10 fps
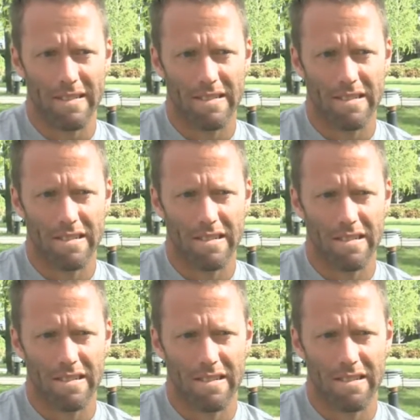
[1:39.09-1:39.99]
What that
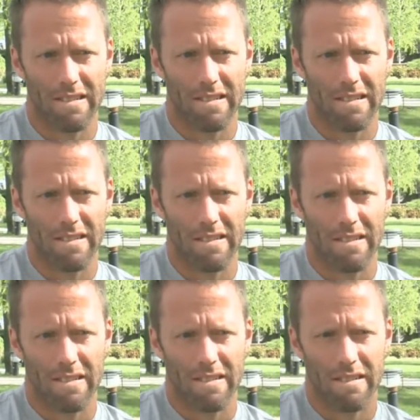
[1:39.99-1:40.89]
means for you now
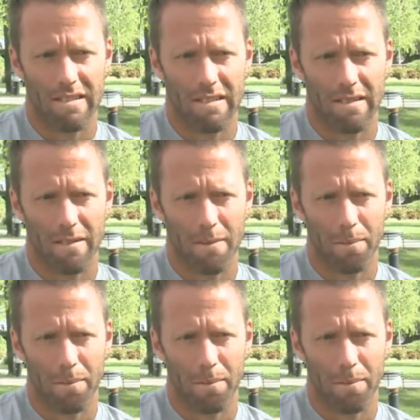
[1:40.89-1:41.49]
or Romania?